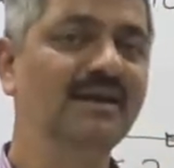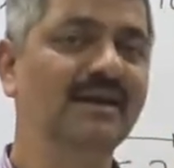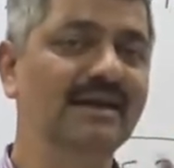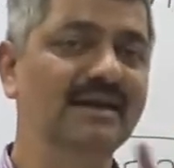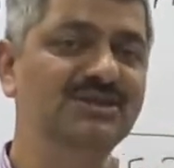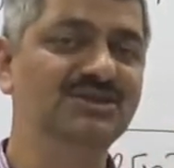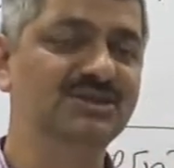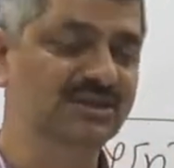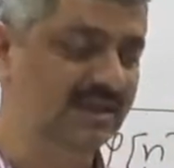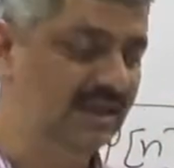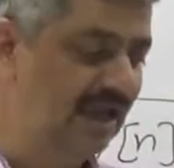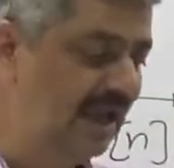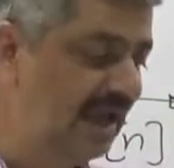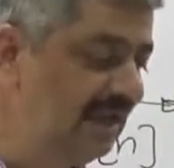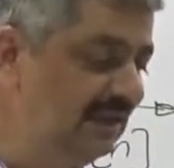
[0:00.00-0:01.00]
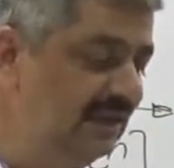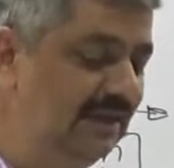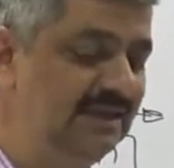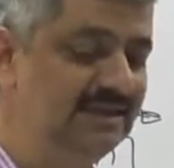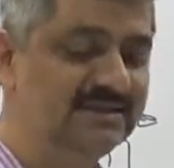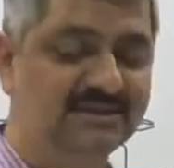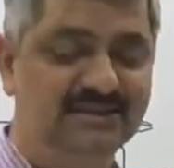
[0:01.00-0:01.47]
HK
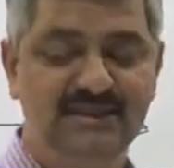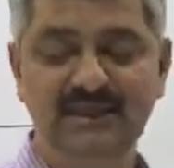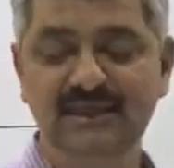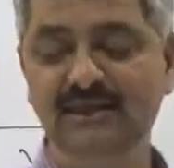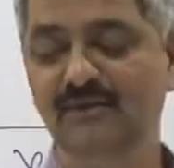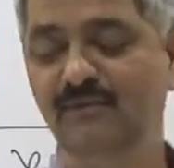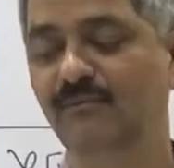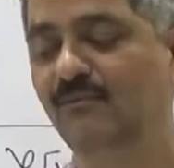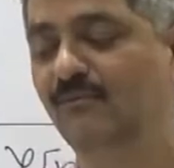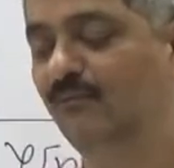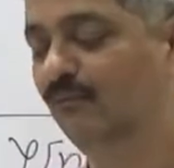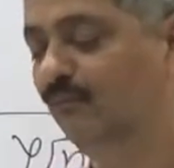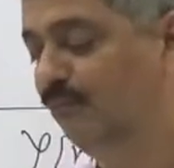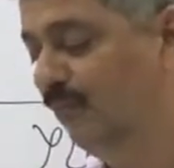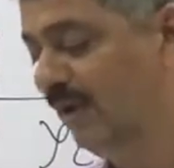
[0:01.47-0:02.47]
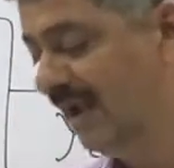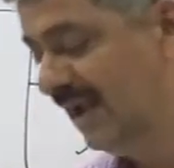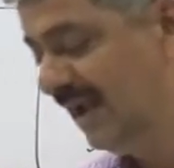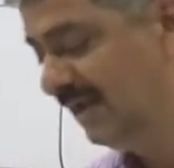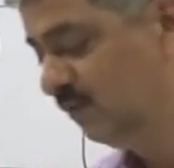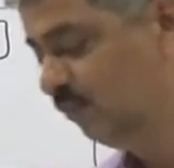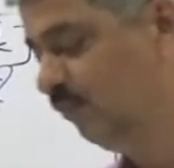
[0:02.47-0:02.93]
is the
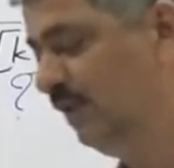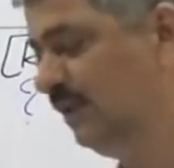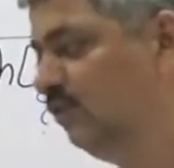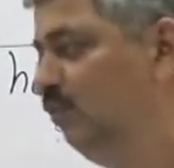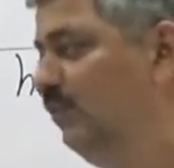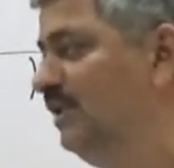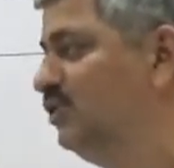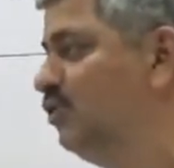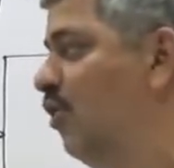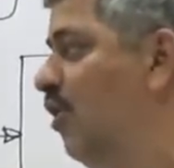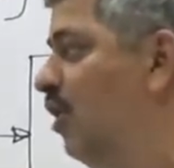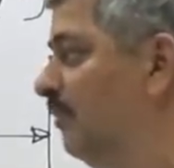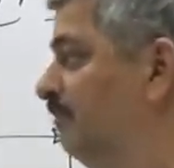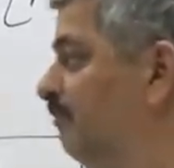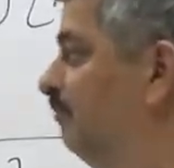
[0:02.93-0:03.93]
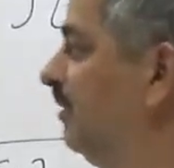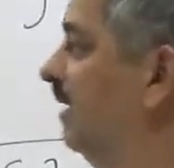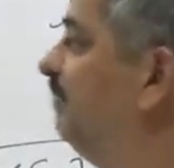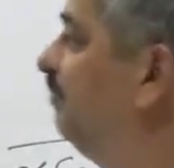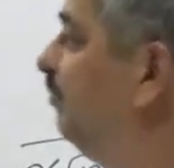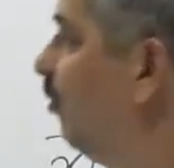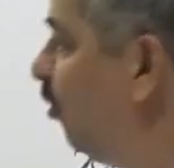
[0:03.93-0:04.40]
weight with which, or
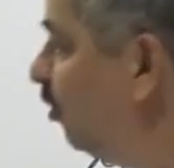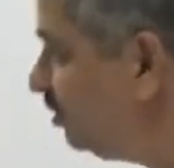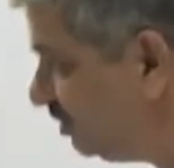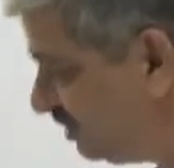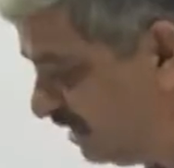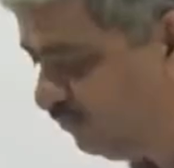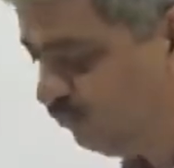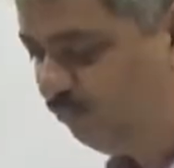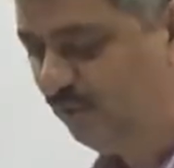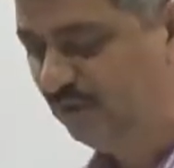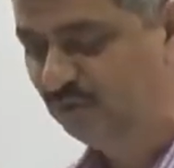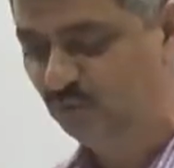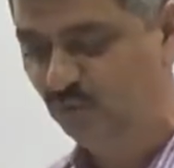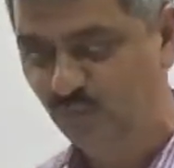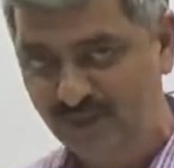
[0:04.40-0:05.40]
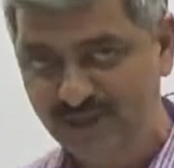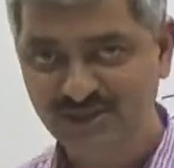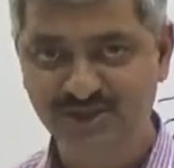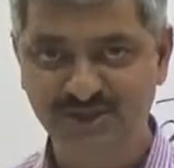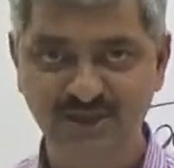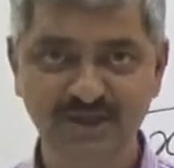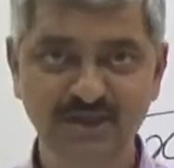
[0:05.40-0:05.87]
proportion with
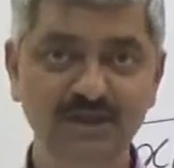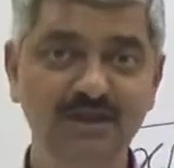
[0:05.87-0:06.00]
which,